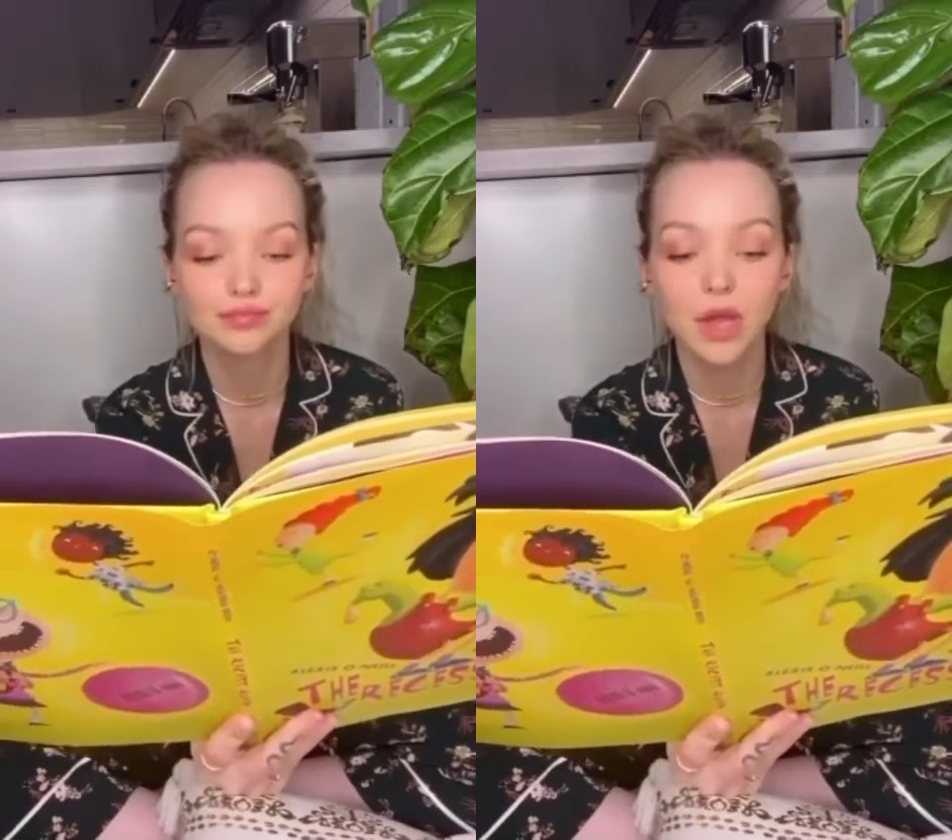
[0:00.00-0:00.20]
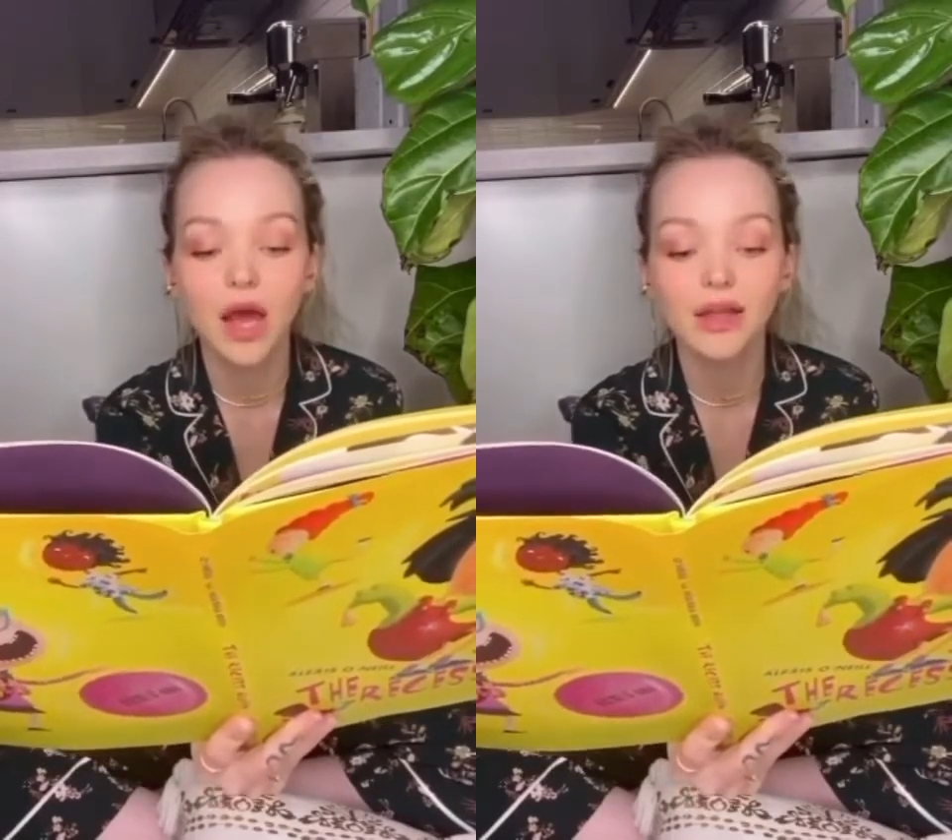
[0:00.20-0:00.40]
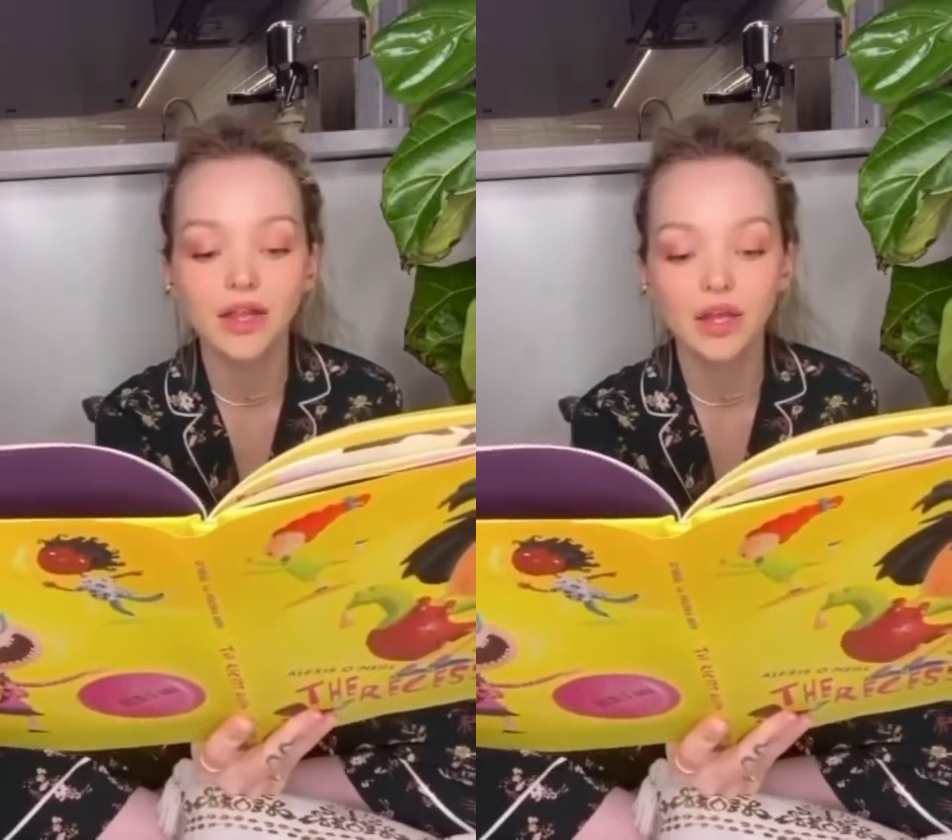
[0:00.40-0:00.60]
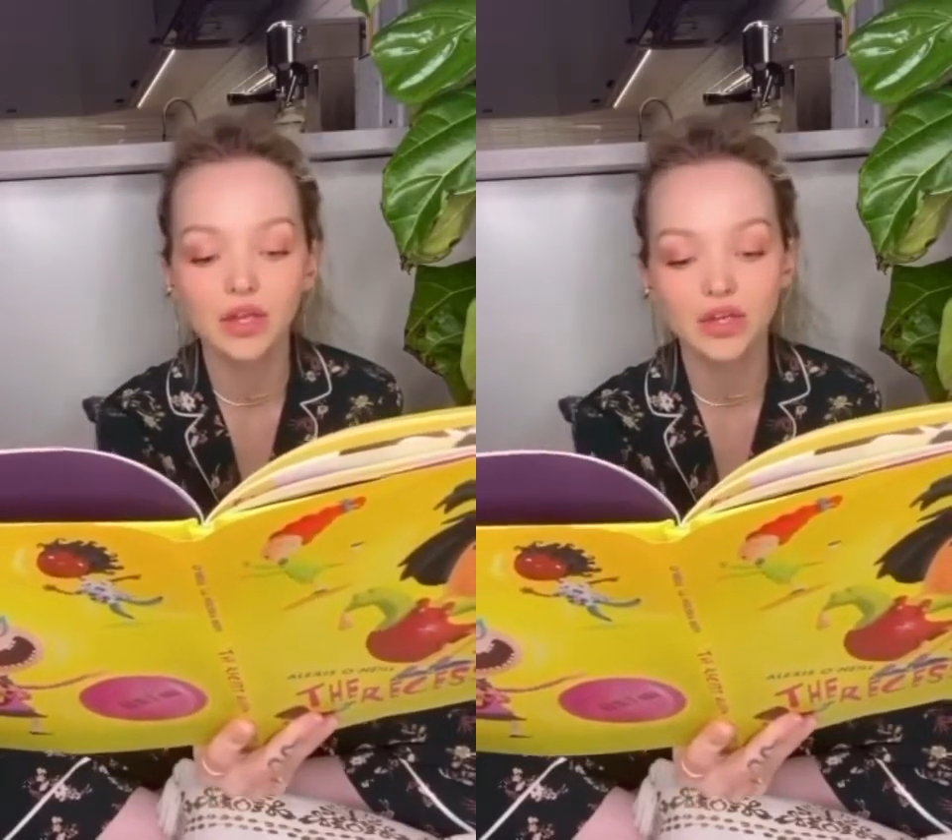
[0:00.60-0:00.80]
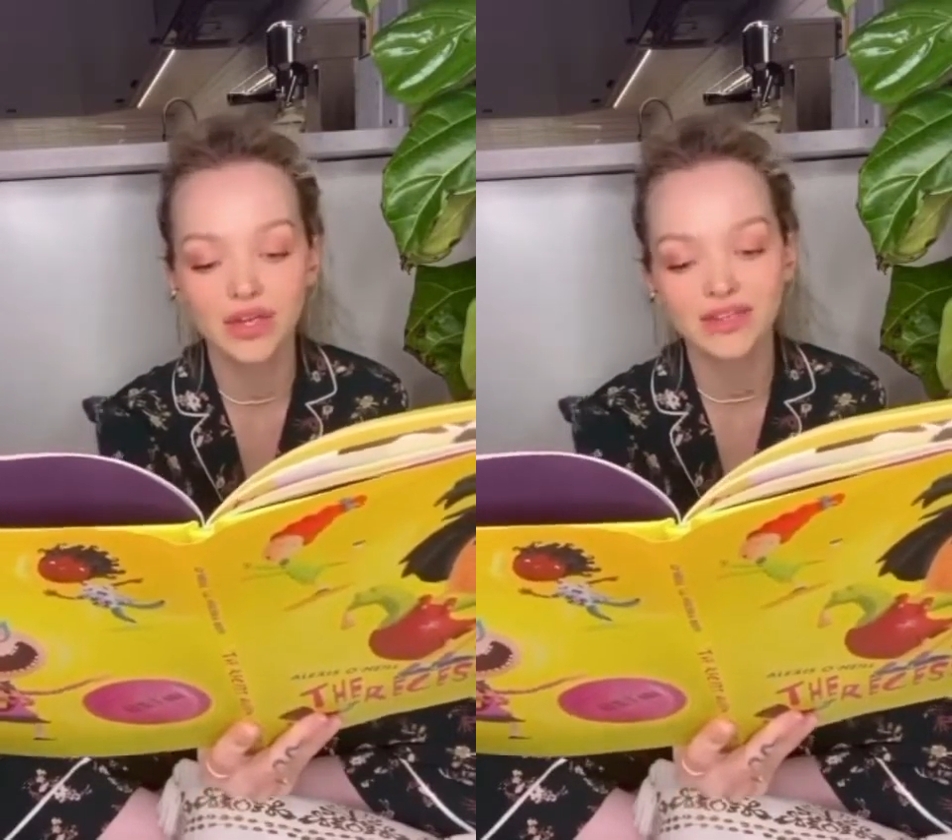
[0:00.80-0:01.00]
I like
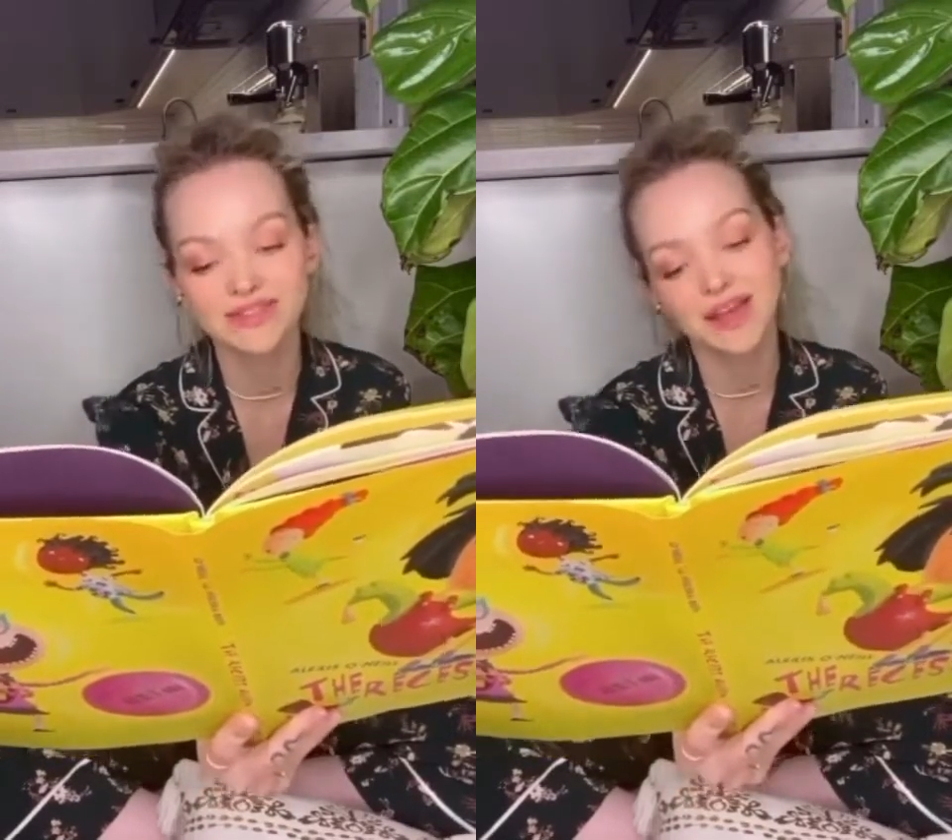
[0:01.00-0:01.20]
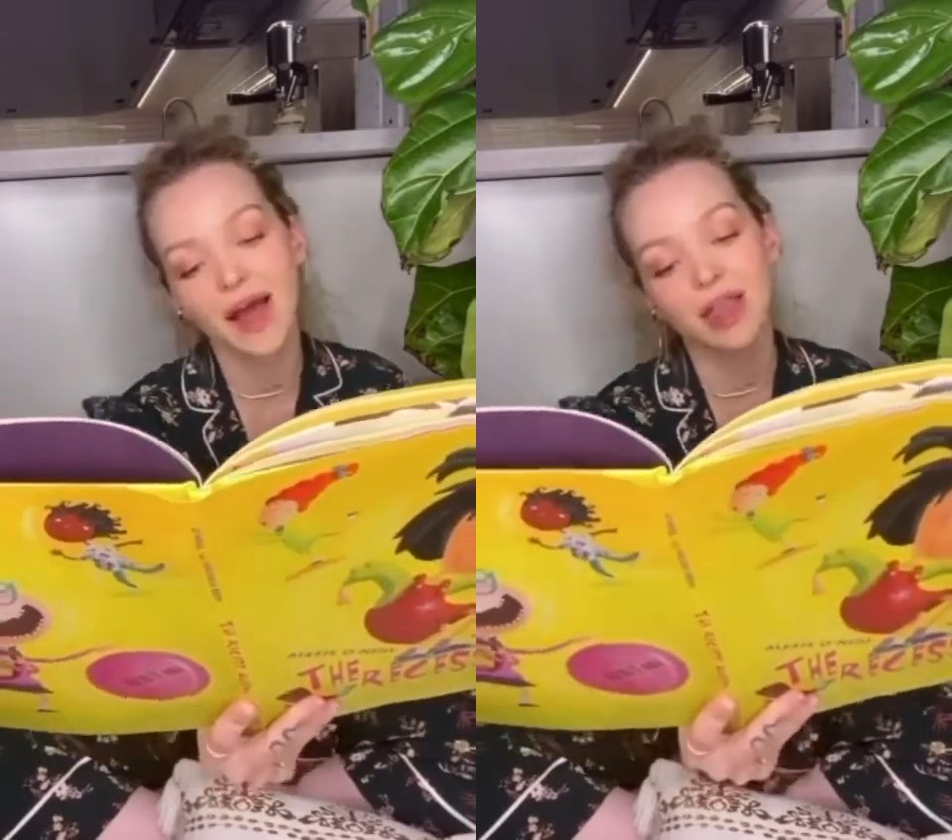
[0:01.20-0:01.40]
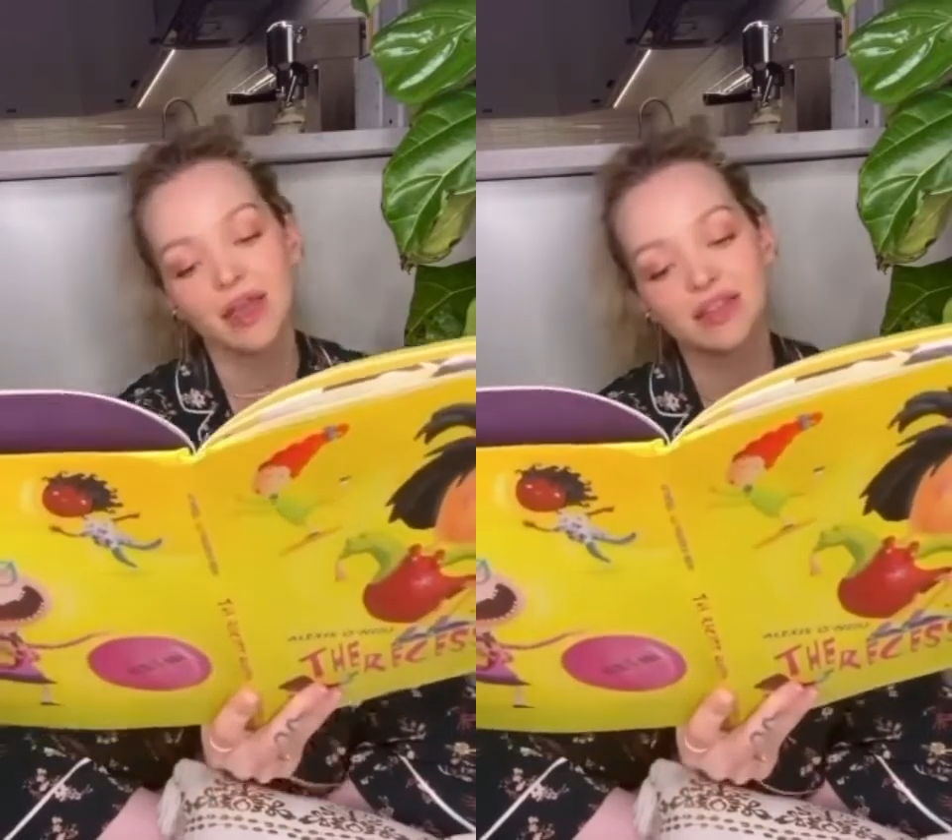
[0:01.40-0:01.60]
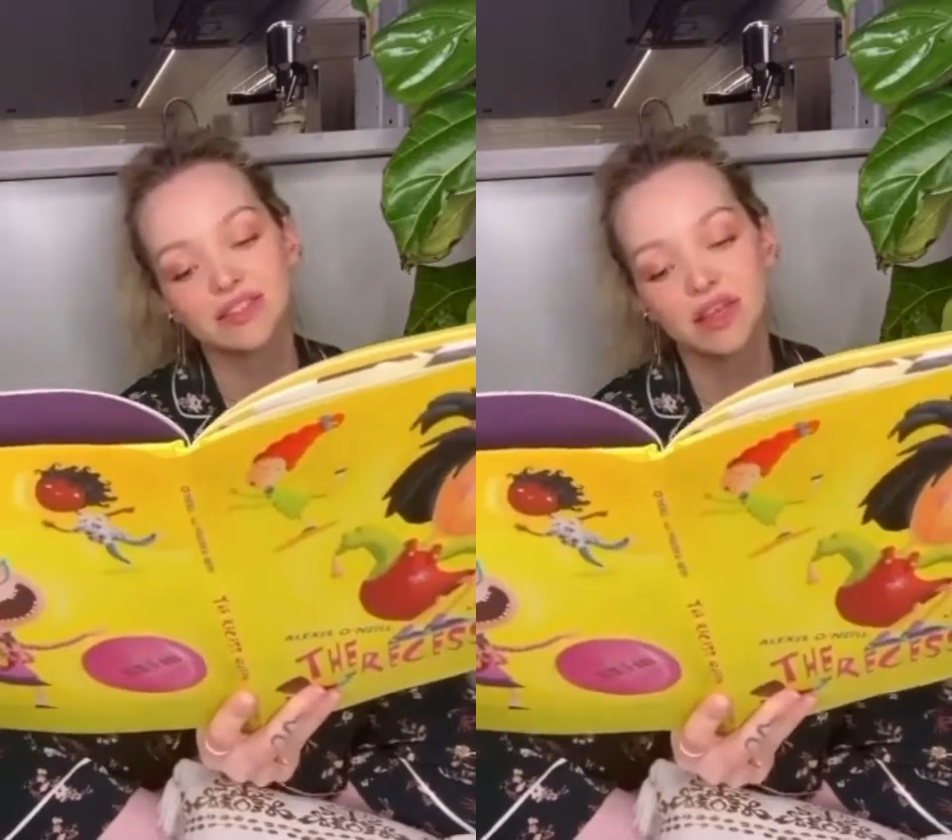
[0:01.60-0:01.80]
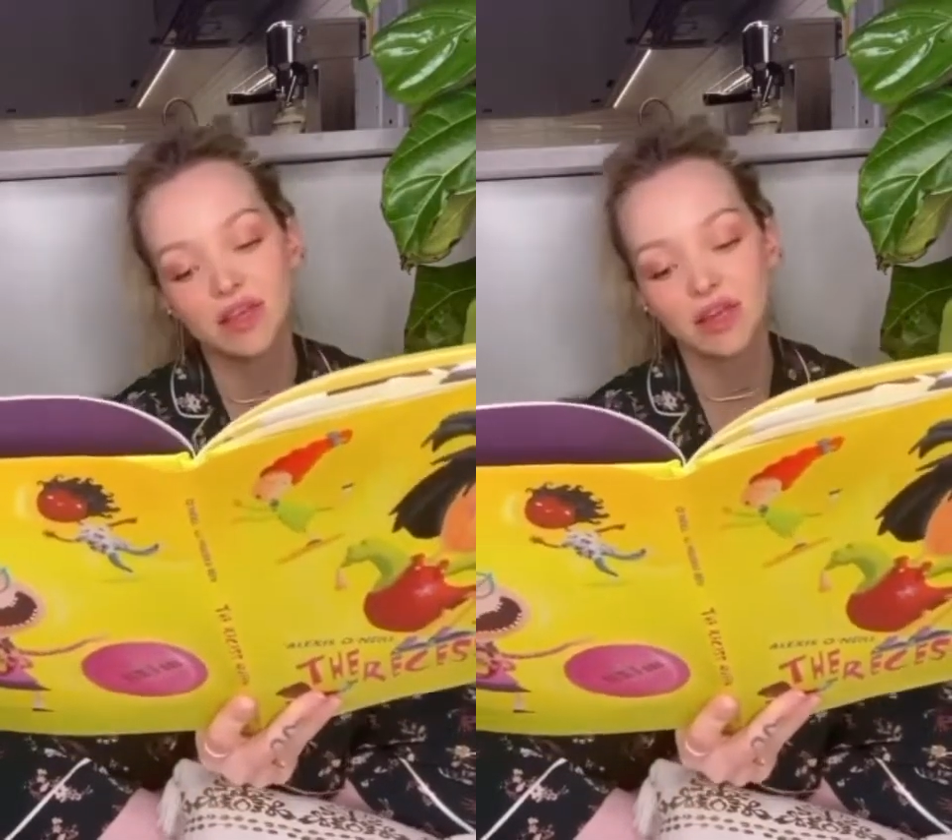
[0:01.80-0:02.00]
cookies. I like tea.